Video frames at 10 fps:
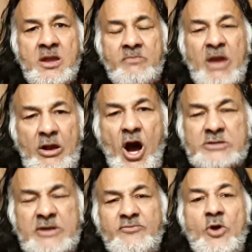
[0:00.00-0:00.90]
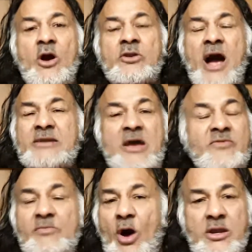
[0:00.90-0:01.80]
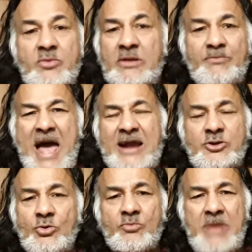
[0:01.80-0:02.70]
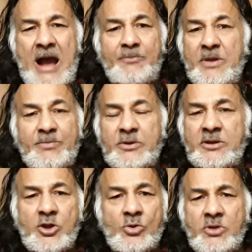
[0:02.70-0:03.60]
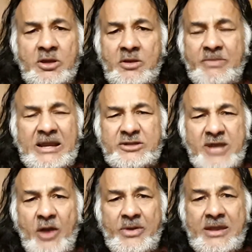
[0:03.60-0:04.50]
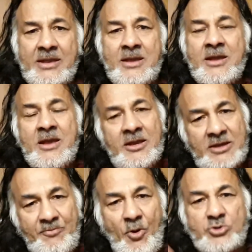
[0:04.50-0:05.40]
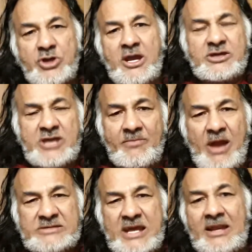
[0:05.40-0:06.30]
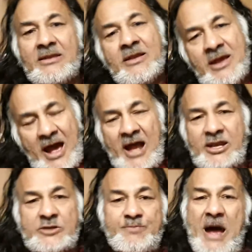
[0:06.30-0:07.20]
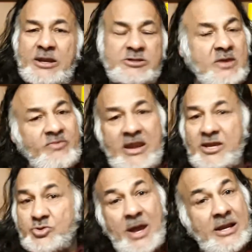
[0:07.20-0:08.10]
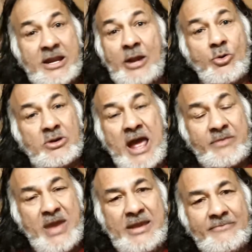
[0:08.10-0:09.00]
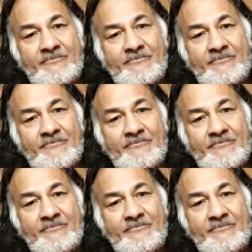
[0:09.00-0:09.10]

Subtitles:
Because if you're going to got everybody with black people in the military, the Portuguese in Brazil and the Spanish in Venezuela, they look like me.